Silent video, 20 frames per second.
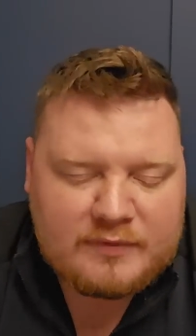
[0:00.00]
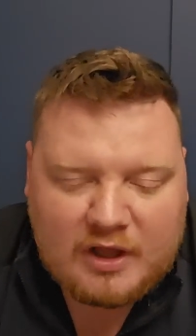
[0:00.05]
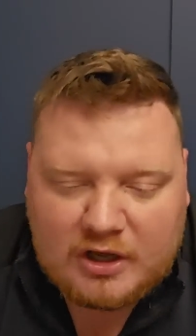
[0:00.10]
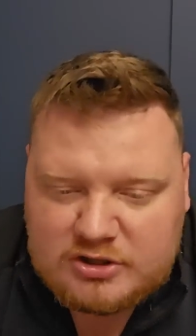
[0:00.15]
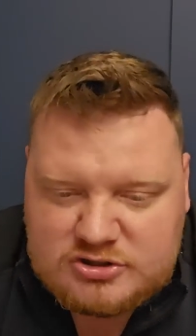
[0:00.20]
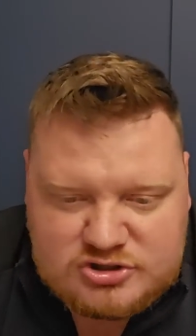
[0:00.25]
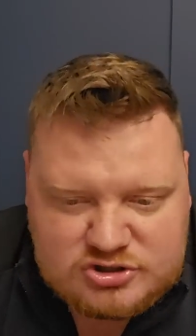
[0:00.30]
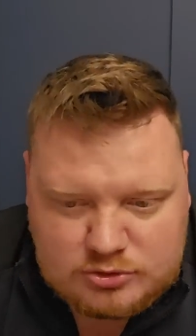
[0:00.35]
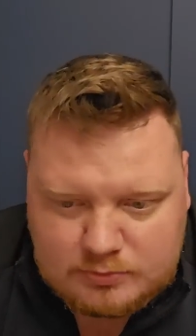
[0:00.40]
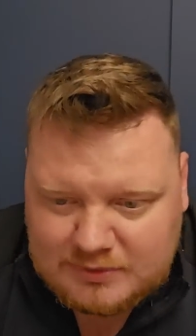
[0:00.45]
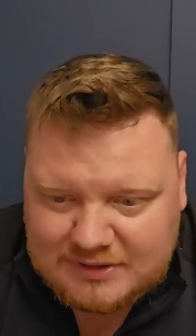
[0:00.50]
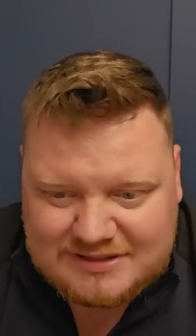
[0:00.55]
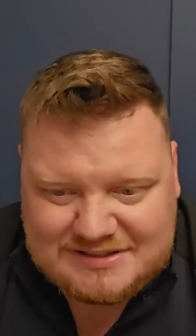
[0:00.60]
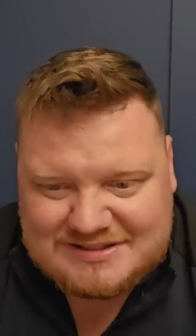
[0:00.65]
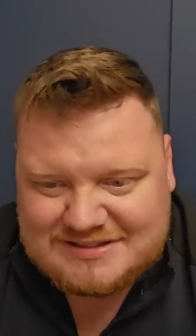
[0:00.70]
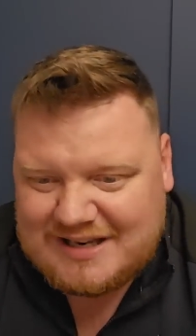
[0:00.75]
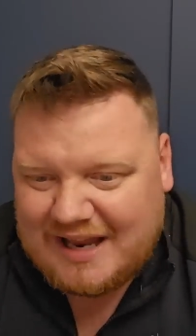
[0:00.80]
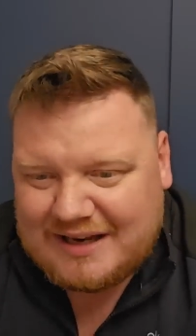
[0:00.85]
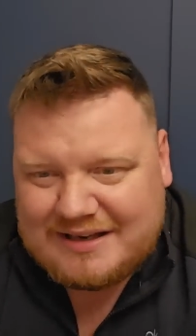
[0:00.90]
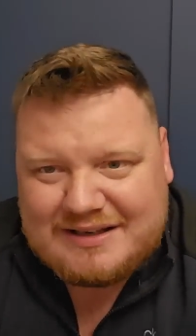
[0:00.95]
And some of the
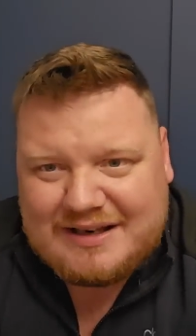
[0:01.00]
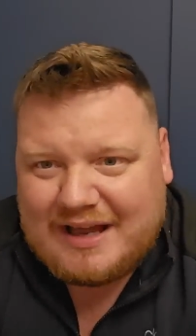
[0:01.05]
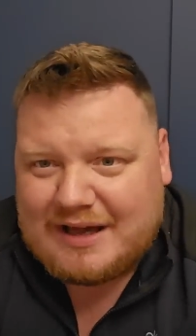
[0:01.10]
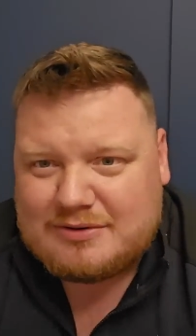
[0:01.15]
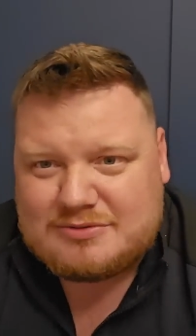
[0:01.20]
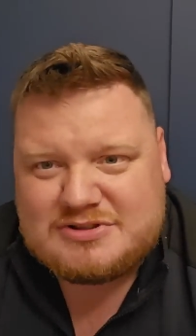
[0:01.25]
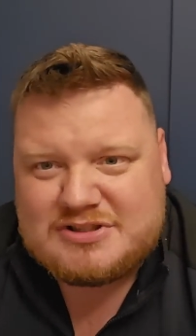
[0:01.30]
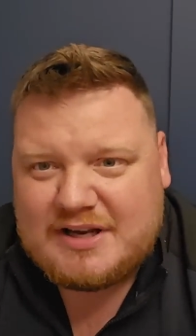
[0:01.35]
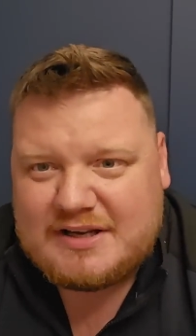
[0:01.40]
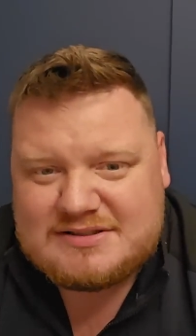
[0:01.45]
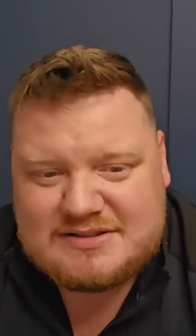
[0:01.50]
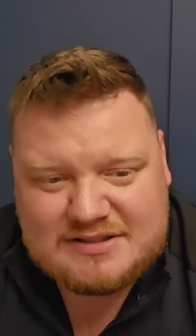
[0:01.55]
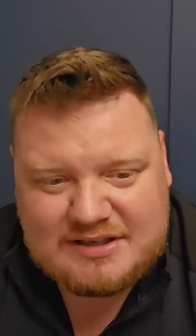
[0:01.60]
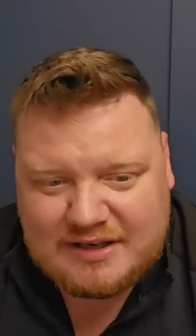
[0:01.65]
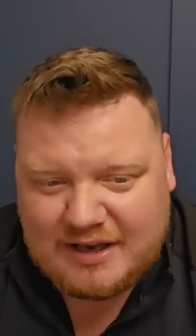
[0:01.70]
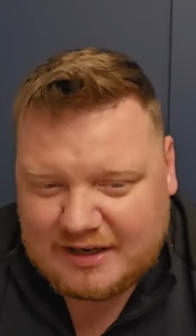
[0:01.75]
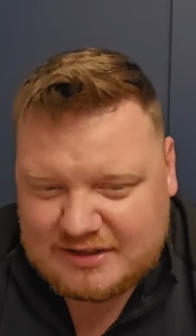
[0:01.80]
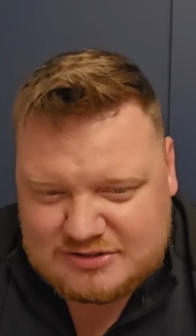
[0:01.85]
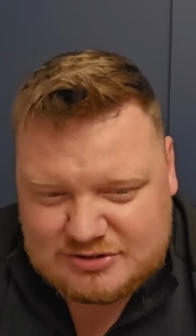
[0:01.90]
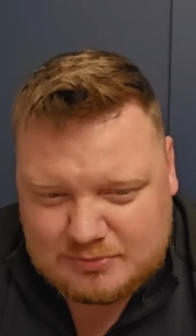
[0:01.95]
standouts
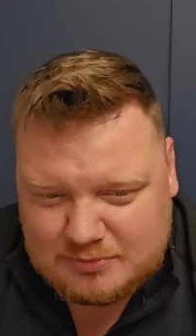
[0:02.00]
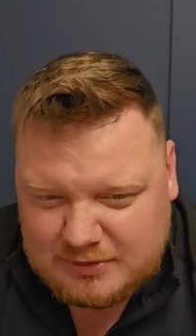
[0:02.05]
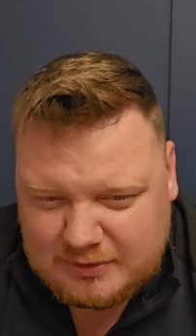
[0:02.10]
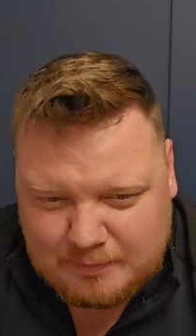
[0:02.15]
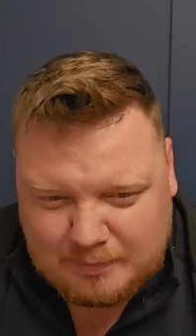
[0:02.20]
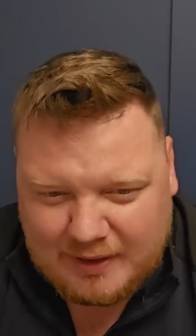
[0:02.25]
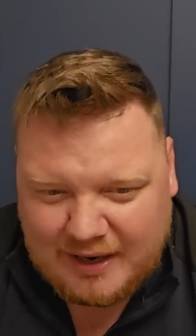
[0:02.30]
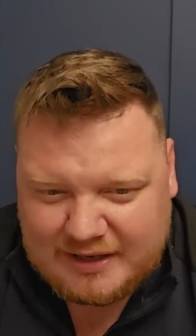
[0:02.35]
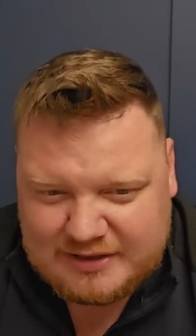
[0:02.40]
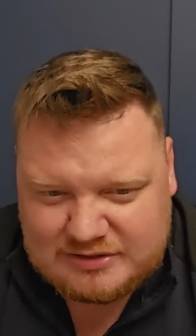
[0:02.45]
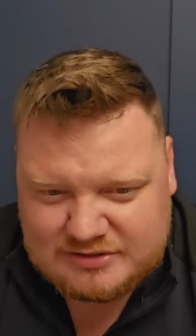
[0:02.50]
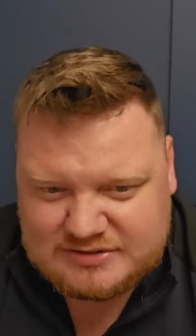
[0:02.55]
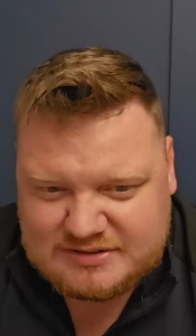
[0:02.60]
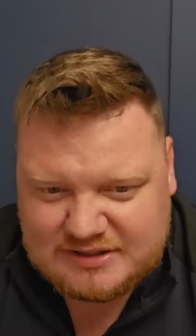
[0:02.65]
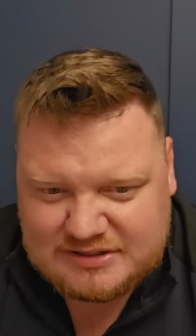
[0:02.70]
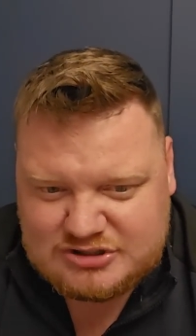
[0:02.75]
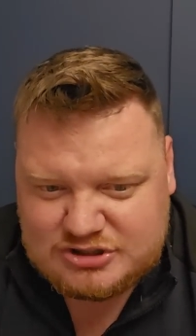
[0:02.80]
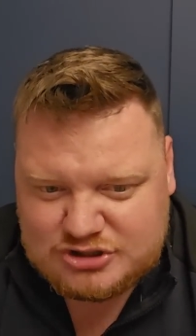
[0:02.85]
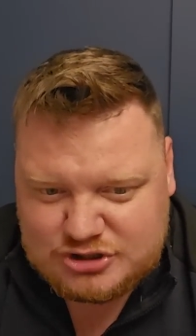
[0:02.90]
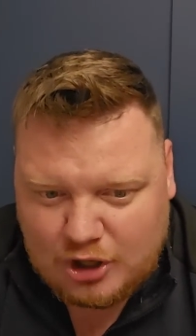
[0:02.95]
yesterday, some of the players,
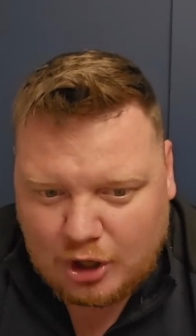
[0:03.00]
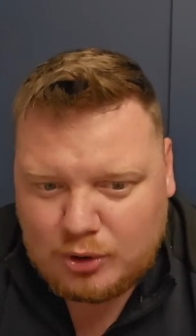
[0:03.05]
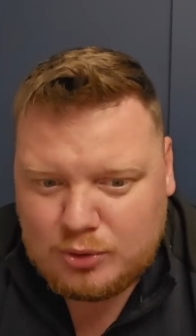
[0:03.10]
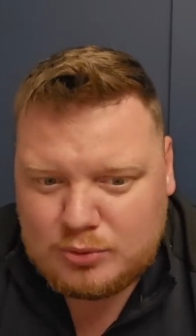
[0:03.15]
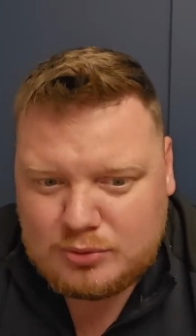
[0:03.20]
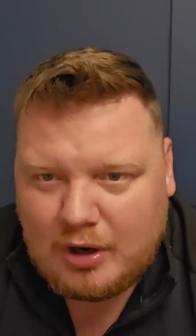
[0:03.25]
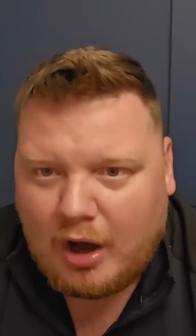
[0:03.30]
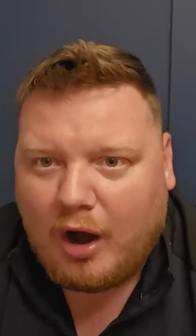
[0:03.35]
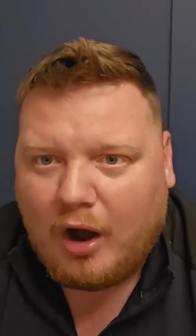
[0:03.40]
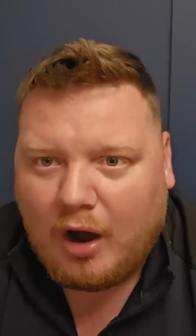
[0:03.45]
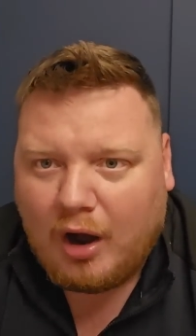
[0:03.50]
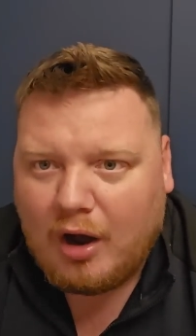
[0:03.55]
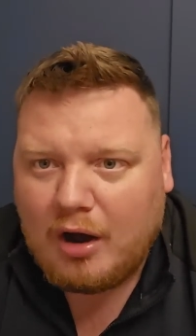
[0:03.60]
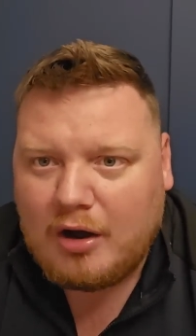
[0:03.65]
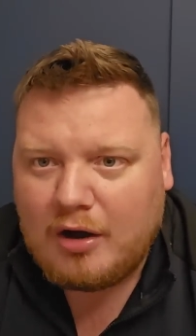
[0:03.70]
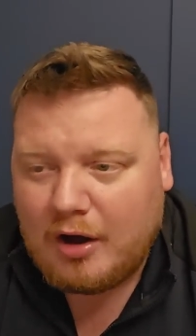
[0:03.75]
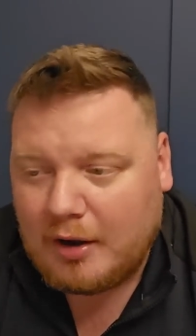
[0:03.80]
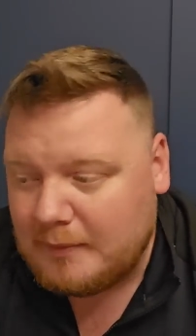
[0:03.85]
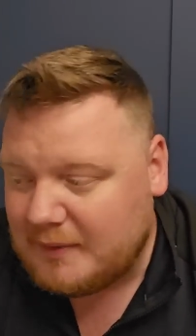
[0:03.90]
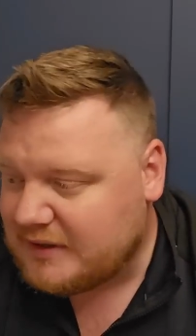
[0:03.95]
they showed
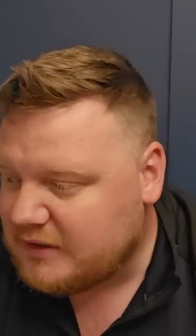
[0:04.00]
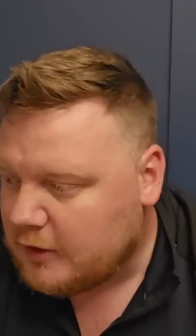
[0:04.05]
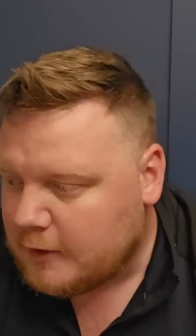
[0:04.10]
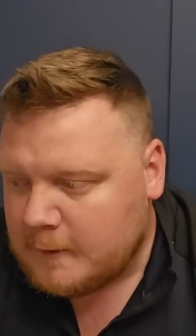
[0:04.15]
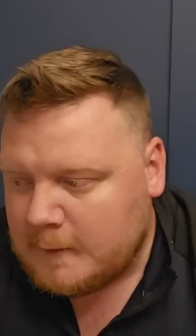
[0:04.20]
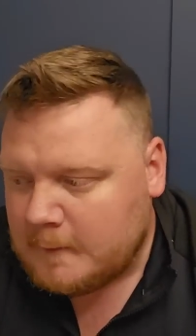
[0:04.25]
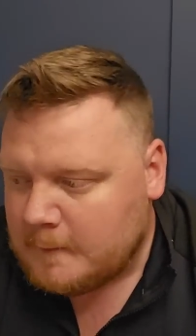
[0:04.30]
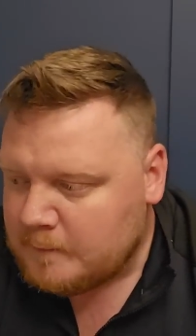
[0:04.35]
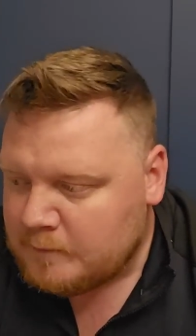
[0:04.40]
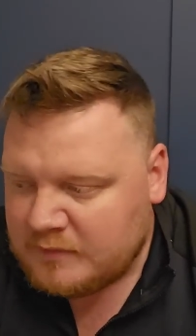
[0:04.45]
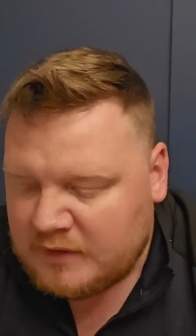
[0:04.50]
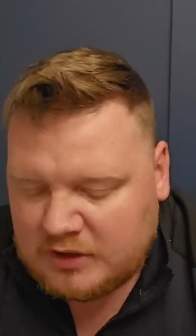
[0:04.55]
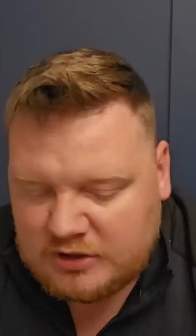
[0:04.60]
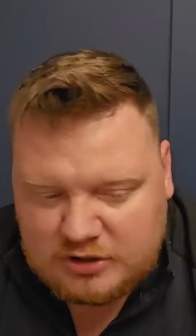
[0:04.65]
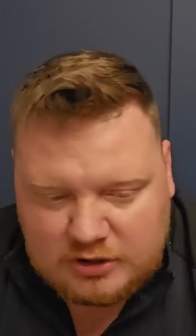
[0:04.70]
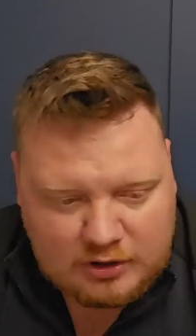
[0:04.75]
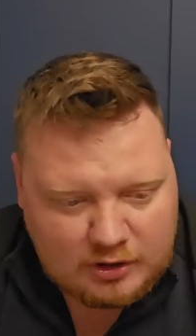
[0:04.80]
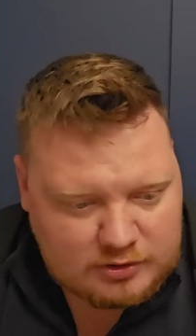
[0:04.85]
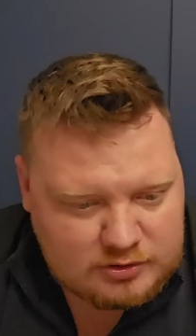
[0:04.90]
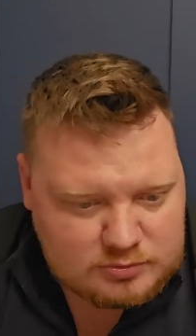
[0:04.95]
heart. I mean,
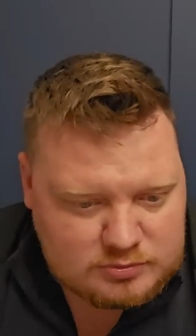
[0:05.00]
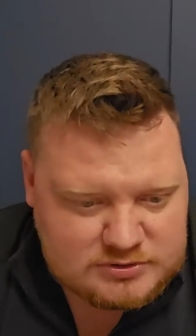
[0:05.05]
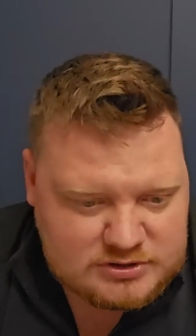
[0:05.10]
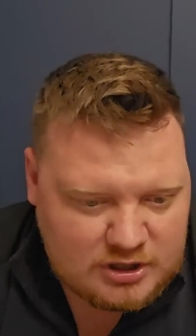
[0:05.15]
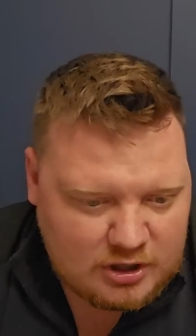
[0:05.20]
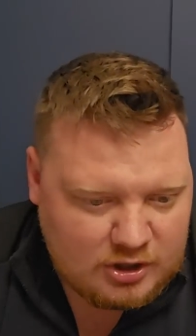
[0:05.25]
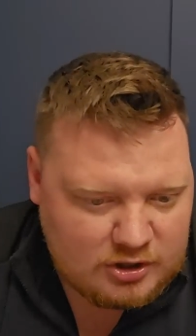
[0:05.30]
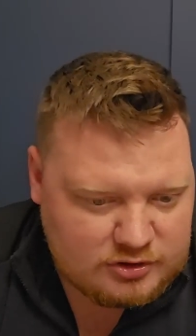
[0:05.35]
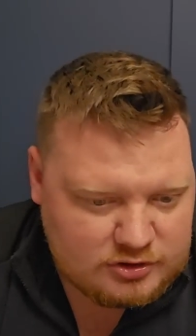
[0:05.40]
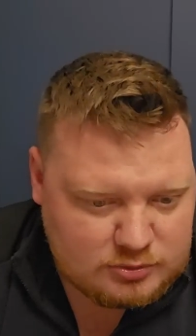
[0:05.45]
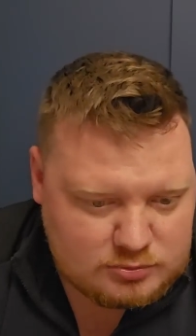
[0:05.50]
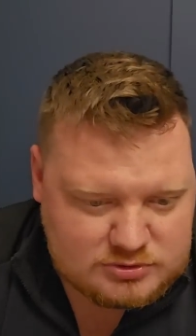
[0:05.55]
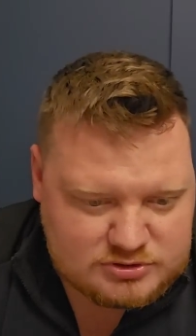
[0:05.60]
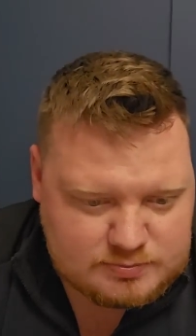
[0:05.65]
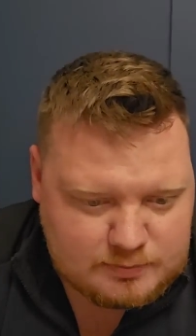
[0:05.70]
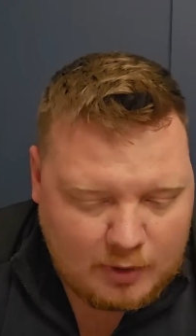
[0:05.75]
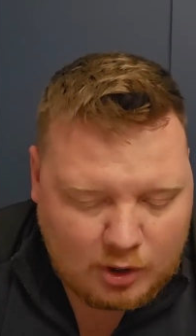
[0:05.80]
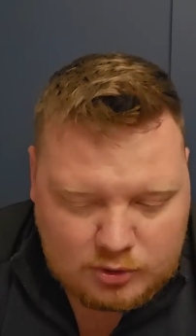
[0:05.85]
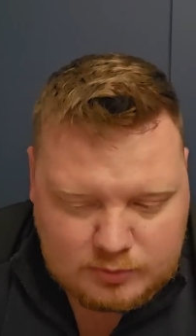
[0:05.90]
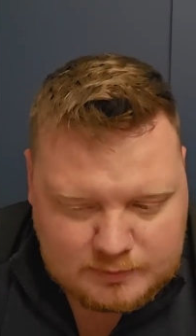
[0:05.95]
you know, there was
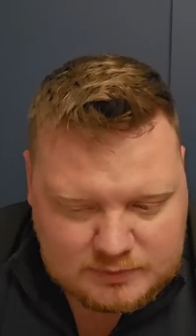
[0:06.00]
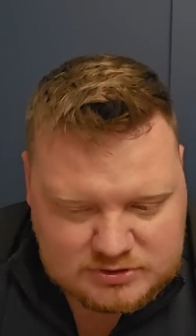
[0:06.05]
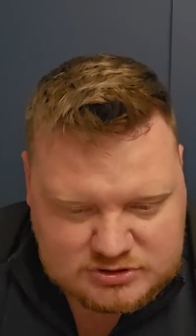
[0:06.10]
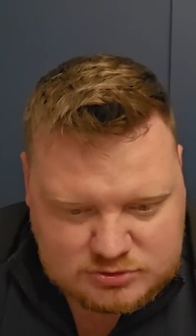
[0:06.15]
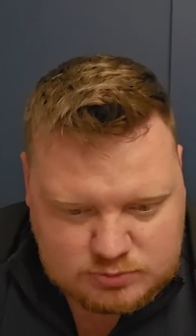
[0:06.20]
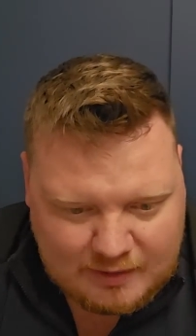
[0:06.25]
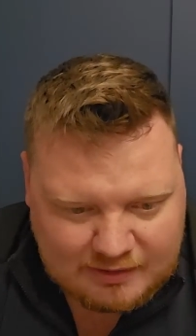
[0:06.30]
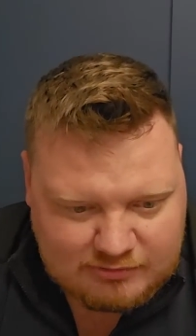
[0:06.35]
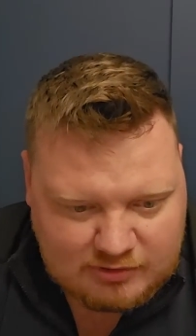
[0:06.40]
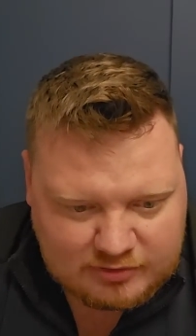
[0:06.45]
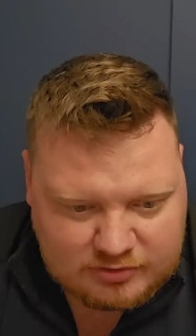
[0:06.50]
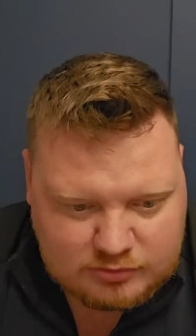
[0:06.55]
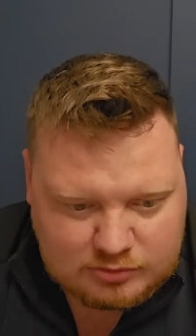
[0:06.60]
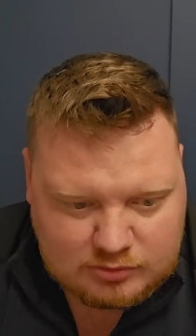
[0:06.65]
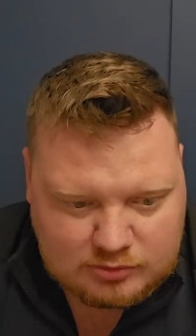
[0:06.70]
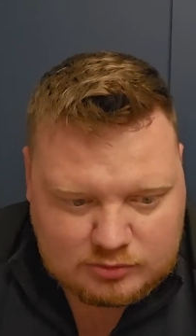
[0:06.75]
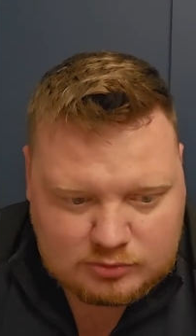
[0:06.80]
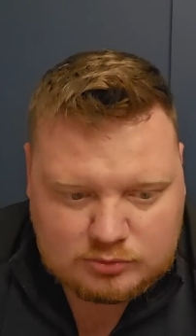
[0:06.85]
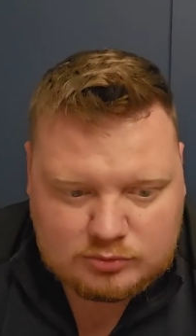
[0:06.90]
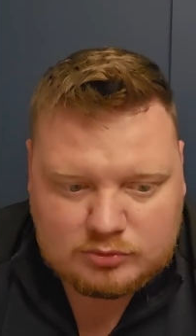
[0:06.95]
moments where I
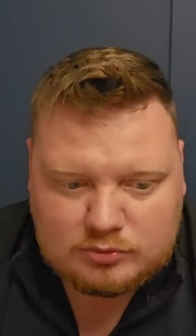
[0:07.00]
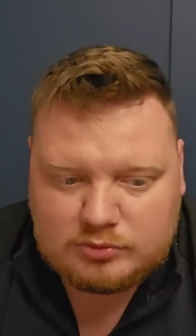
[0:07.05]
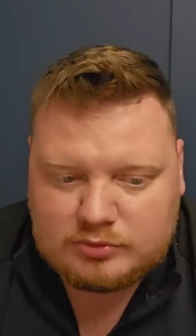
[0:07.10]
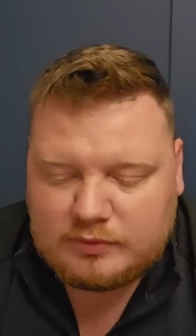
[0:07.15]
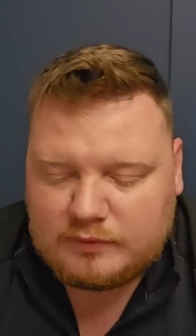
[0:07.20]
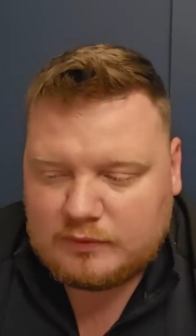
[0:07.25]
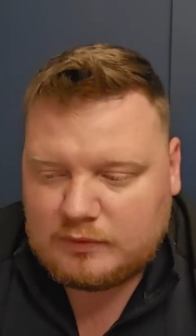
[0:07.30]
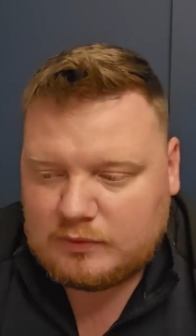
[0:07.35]
thought,